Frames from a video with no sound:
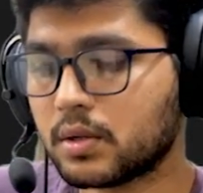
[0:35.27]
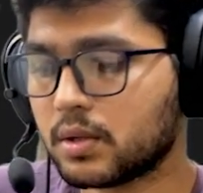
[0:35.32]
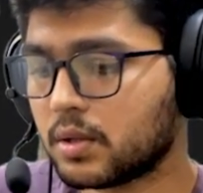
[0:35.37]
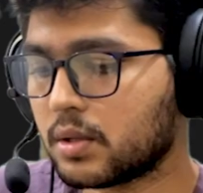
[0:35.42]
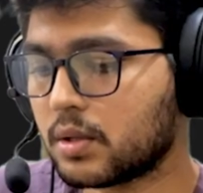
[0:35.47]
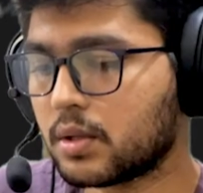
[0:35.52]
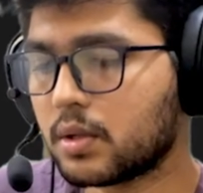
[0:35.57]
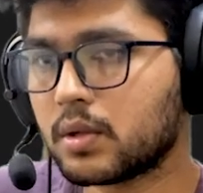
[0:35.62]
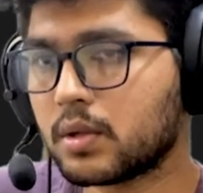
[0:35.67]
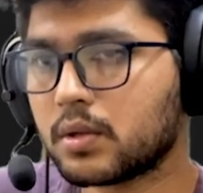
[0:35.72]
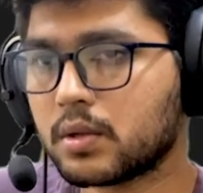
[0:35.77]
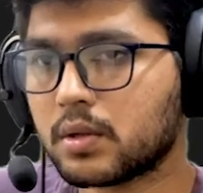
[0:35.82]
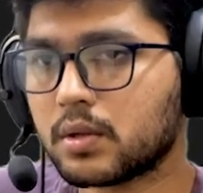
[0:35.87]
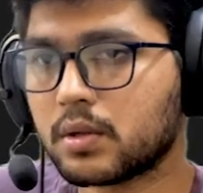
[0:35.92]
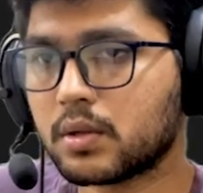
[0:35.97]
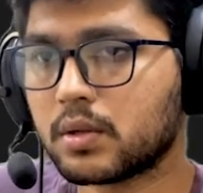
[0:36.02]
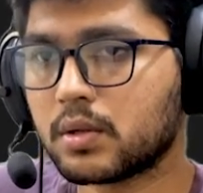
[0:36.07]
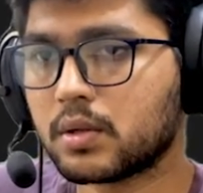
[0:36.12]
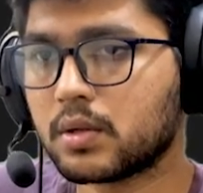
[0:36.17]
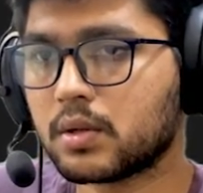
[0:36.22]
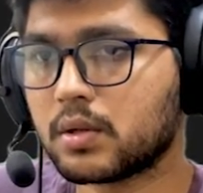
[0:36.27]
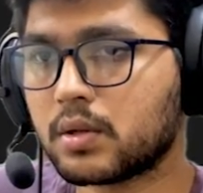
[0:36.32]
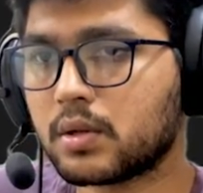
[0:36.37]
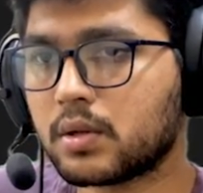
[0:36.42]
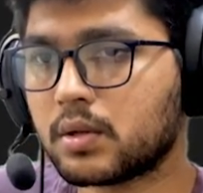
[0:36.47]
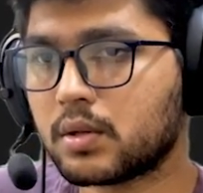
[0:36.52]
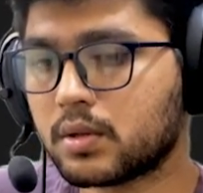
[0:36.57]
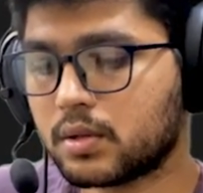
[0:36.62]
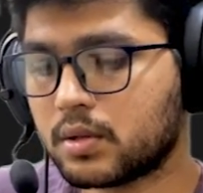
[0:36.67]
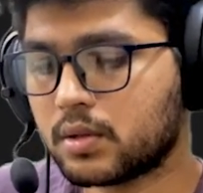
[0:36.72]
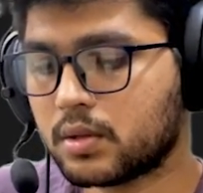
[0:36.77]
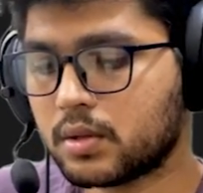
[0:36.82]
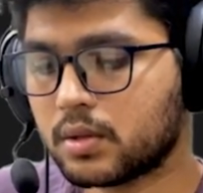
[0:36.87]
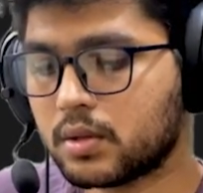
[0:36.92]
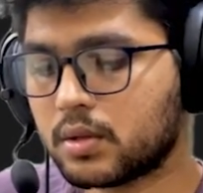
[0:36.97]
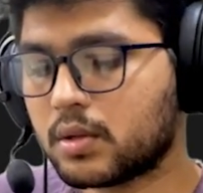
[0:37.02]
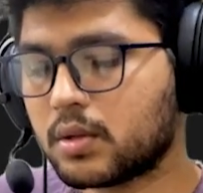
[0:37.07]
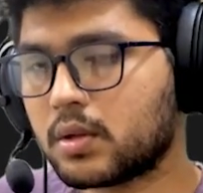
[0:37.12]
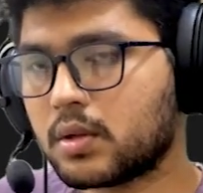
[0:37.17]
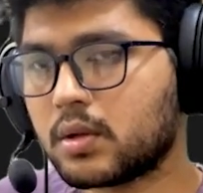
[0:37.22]

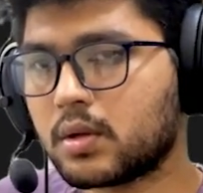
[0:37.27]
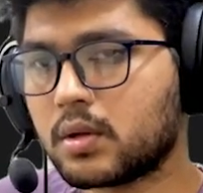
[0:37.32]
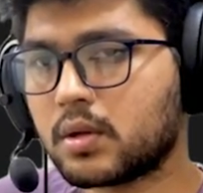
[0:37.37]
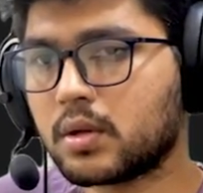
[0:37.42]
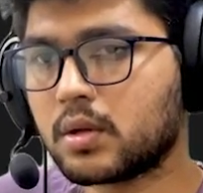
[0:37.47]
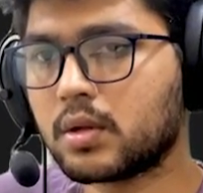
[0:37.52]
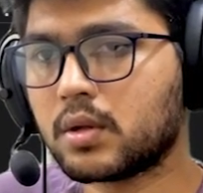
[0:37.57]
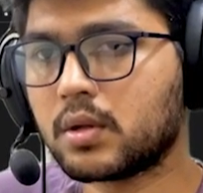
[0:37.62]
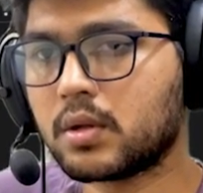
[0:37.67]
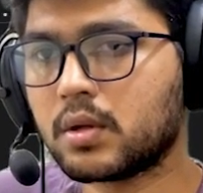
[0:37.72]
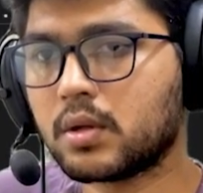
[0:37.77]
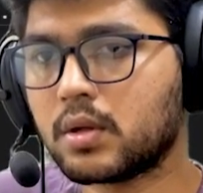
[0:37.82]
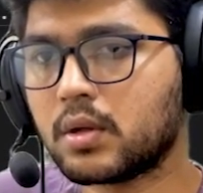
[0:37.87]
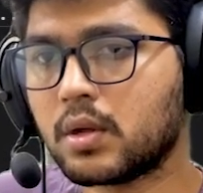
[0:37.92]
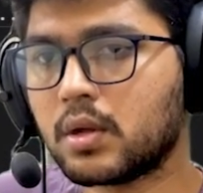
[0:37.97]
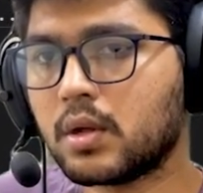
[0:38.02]
Nothing is said.